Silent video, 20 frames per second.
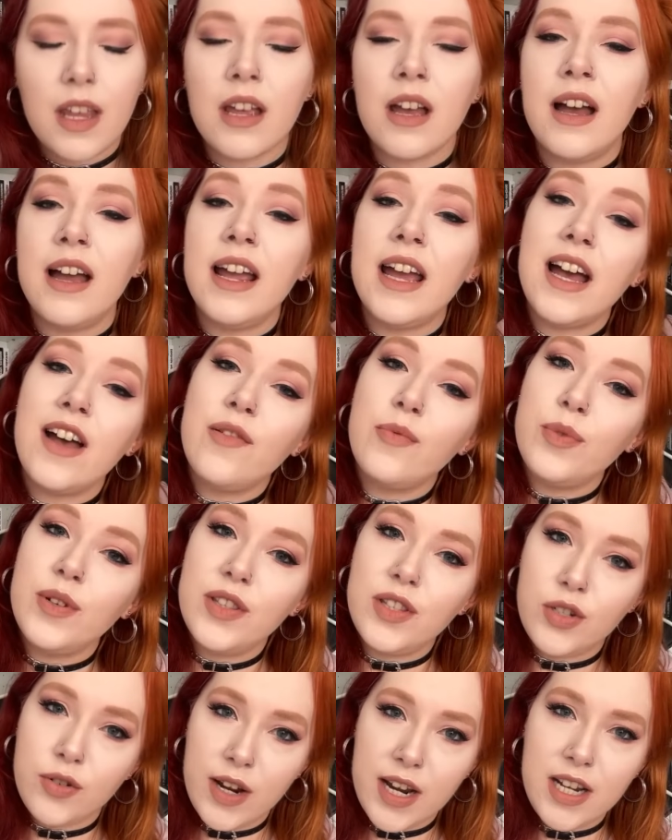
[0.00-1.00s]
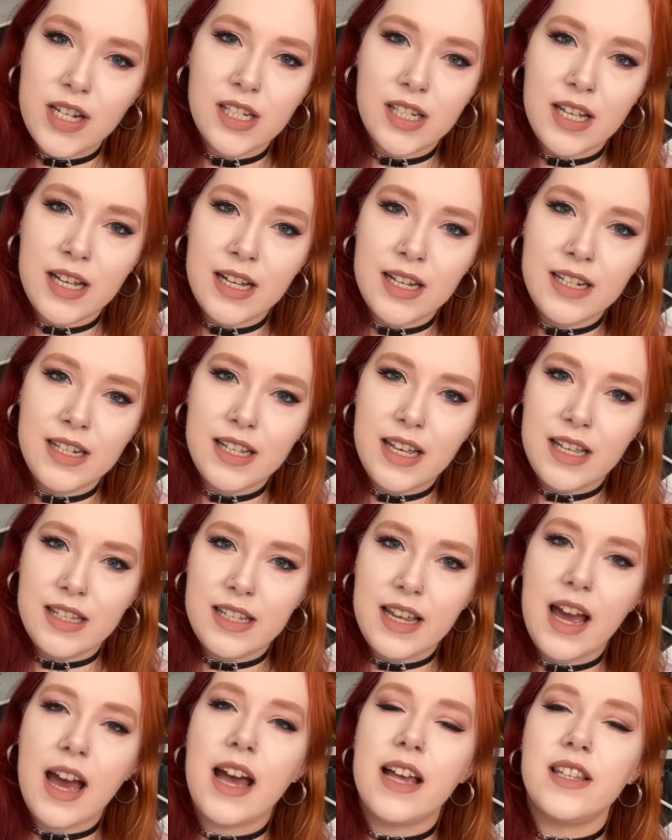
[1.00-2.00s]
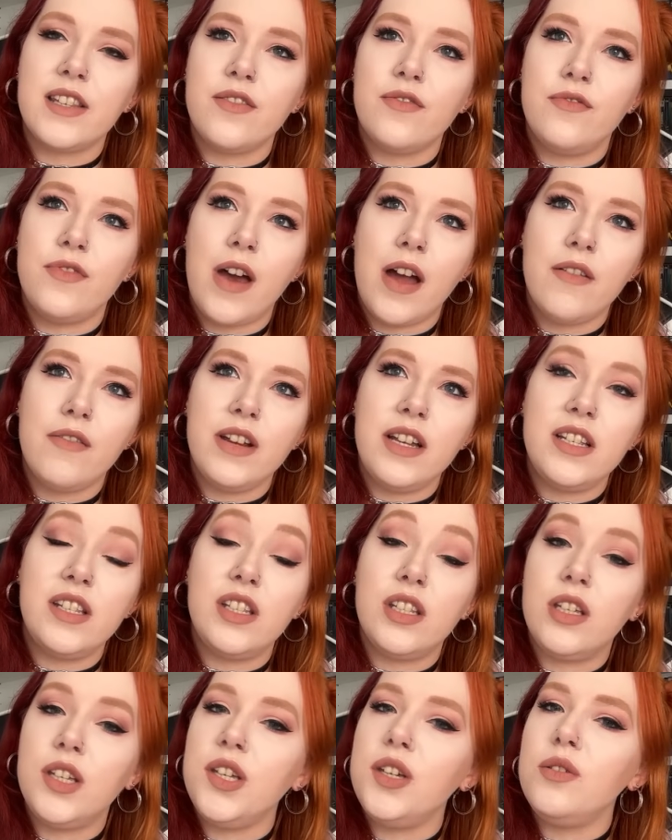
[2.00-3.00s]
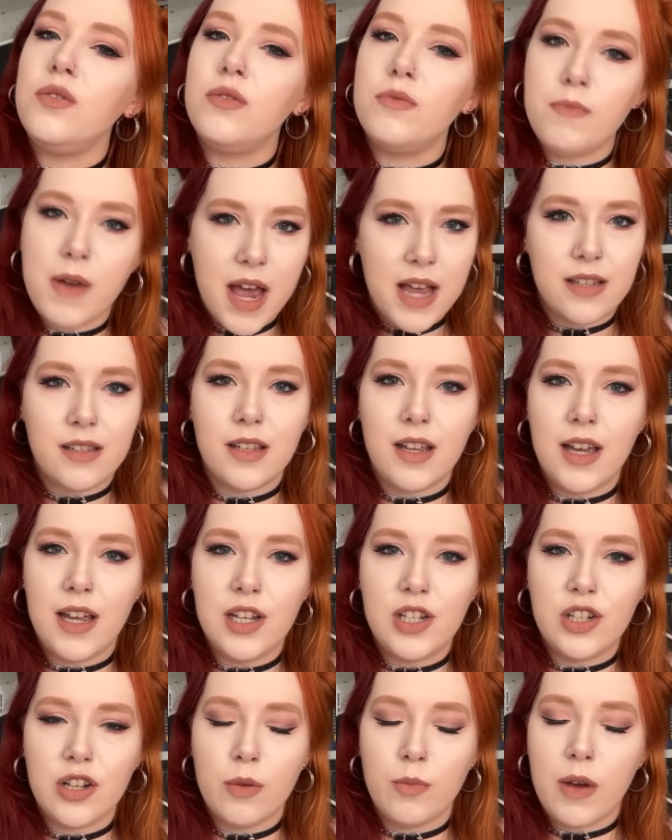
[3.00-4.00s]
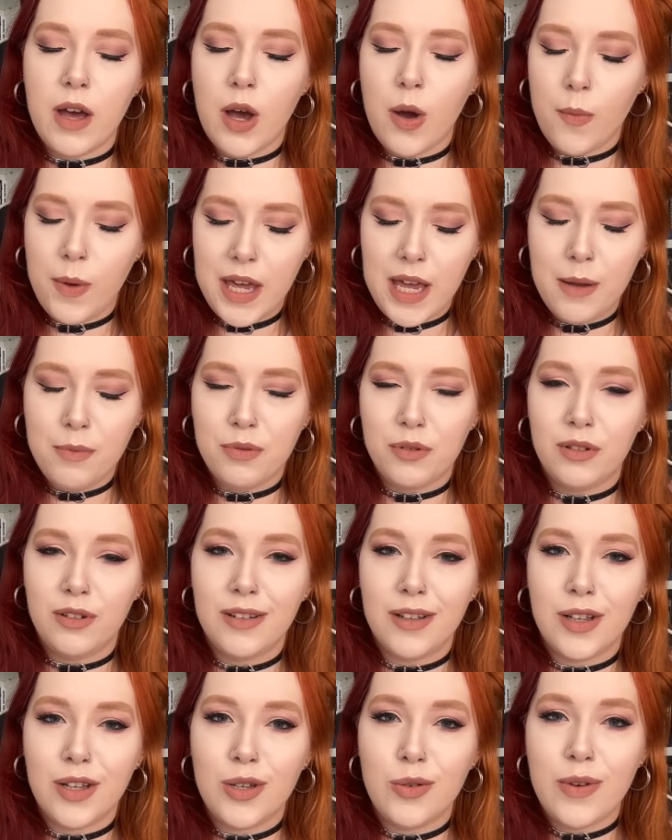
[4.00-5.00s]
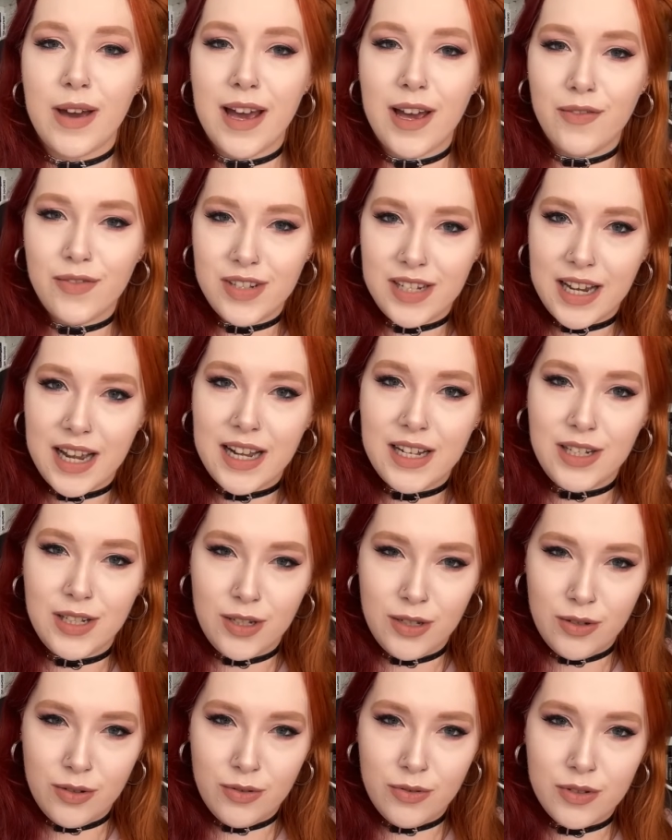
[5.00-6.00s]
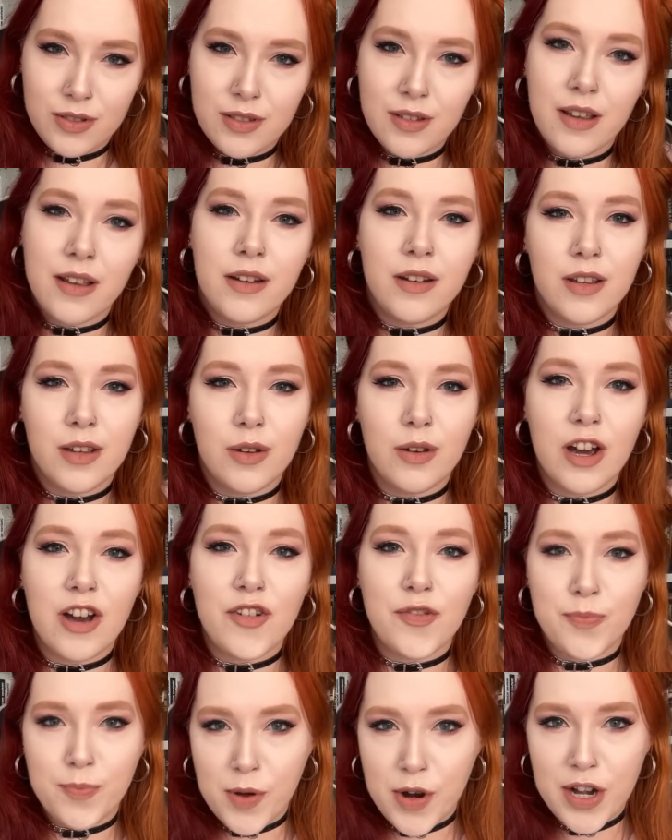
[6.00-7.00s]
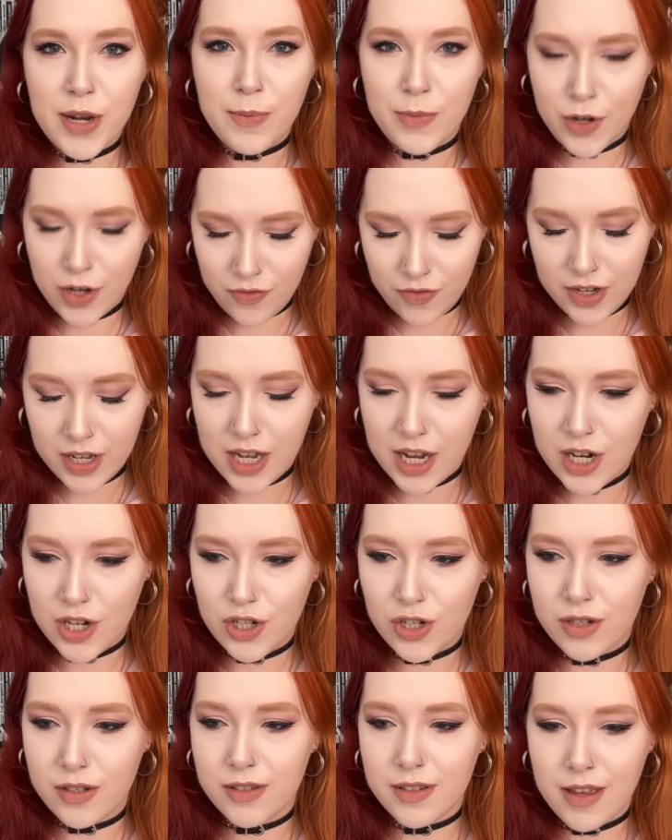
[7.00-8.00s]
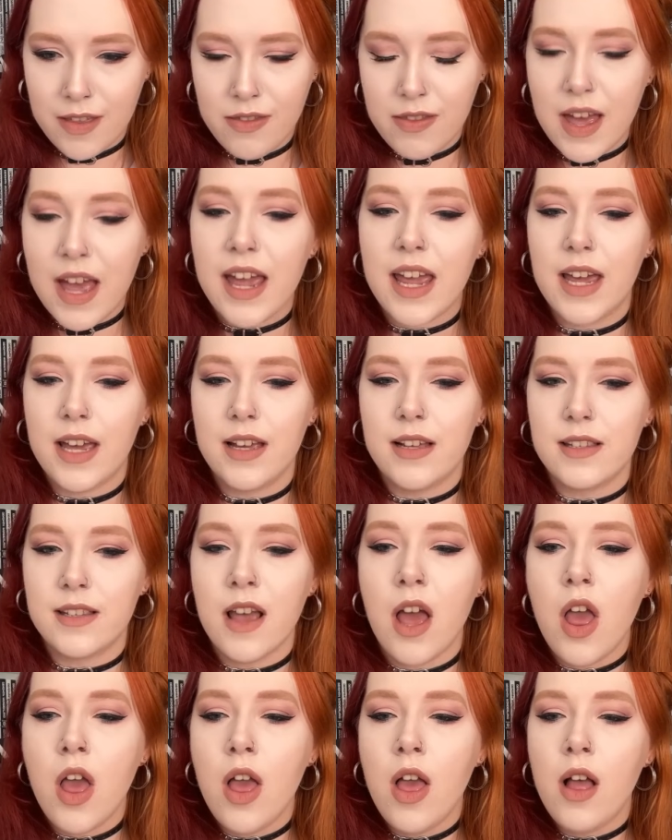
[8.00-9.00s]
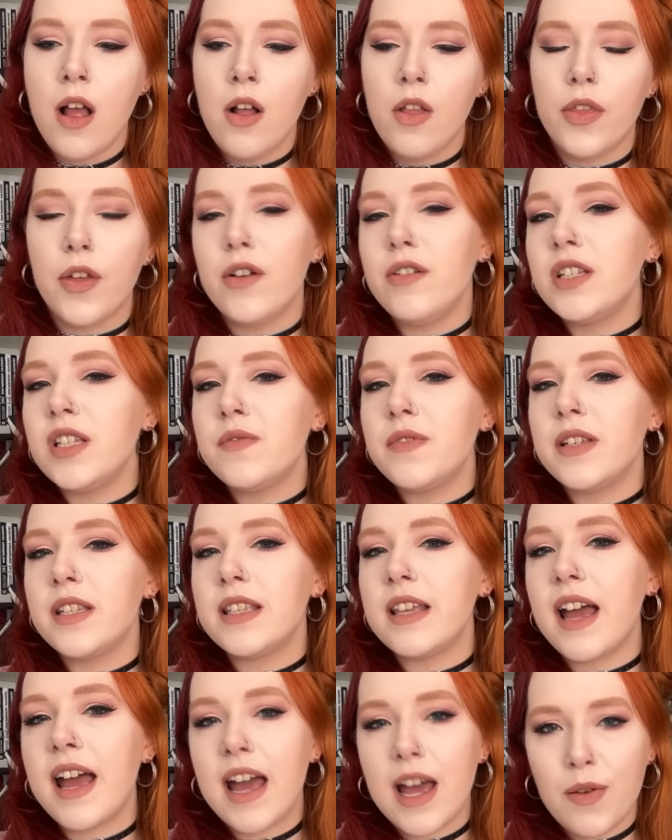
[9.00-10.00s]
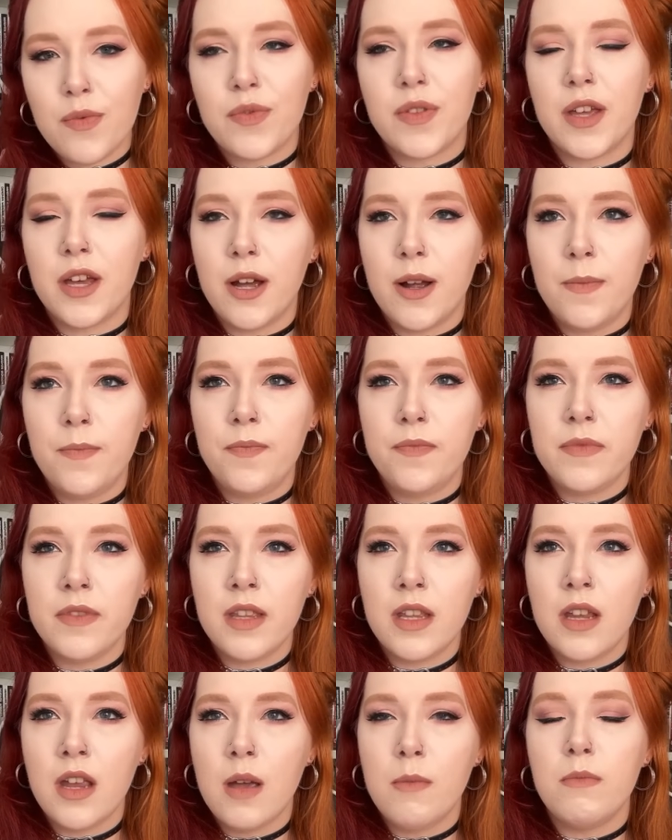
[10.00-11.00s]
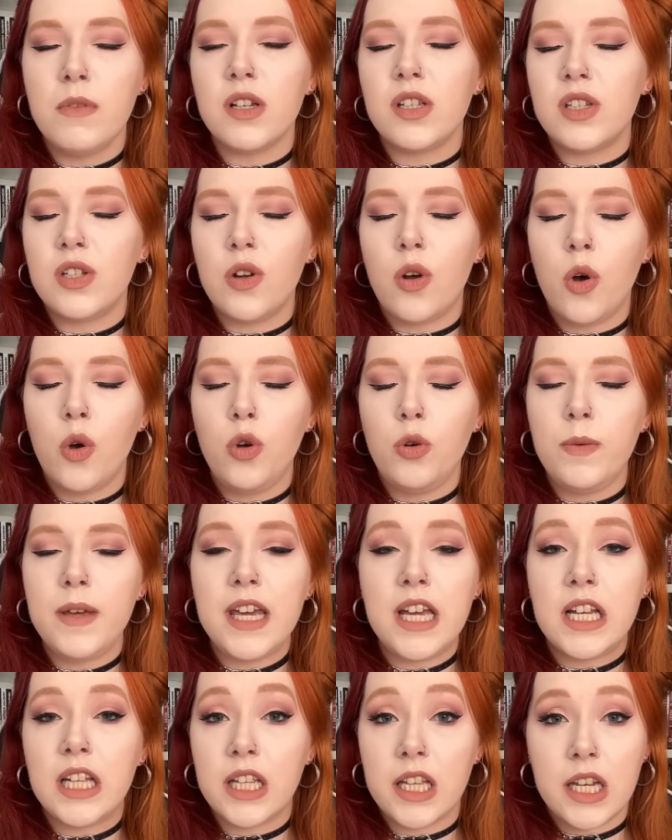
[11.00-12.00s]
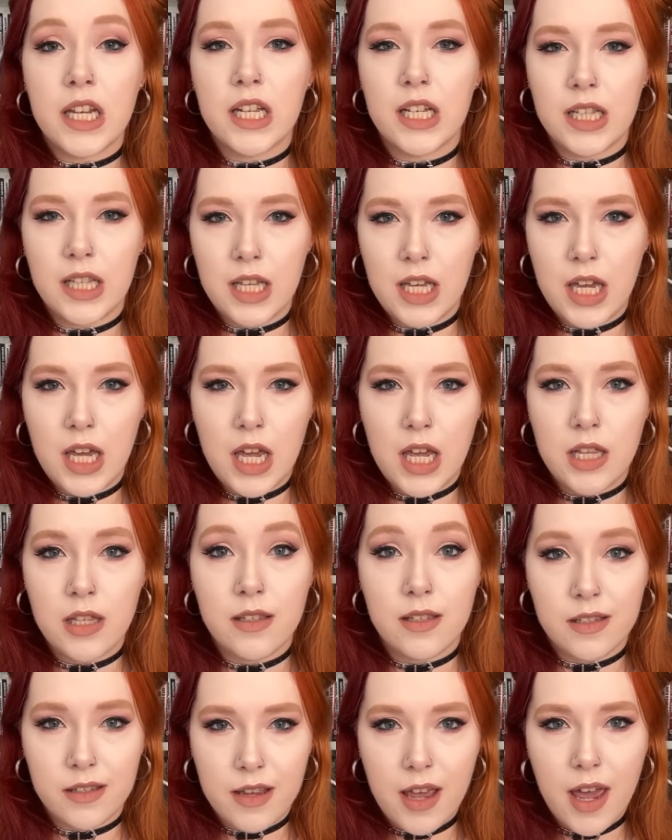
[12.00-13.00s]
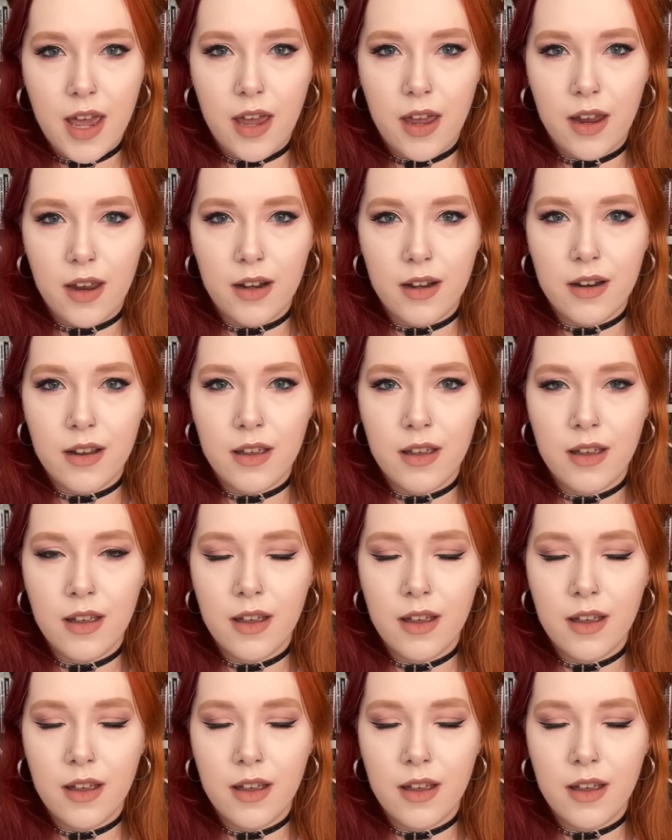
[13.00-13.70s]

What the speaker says: I have with Strangeland is it has a very skewed message about people who have tattoos and who have body modifications, and that is, those of us that have them must all be clinically insane